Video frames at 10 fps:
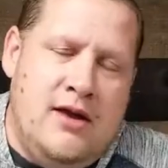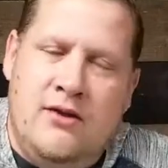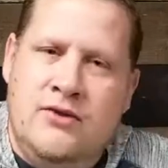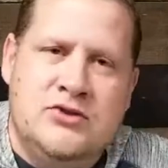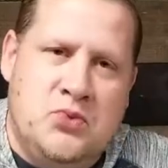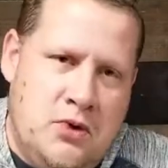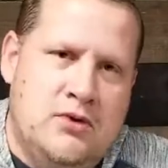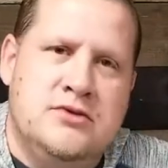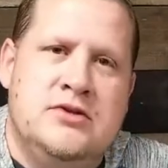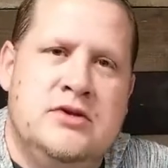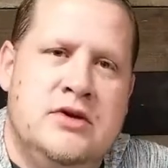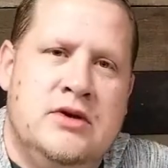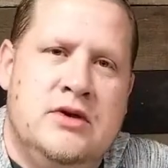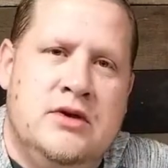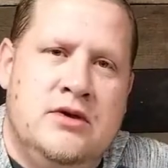in this world,
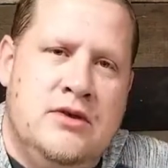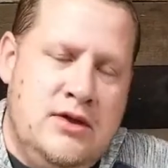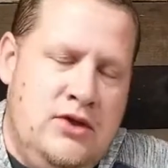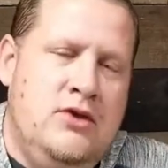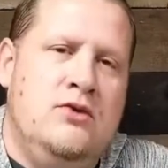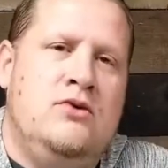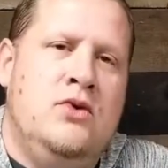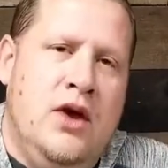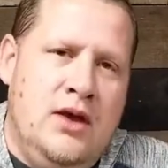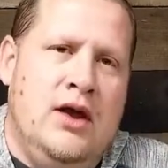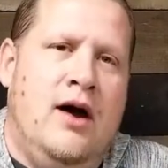that you and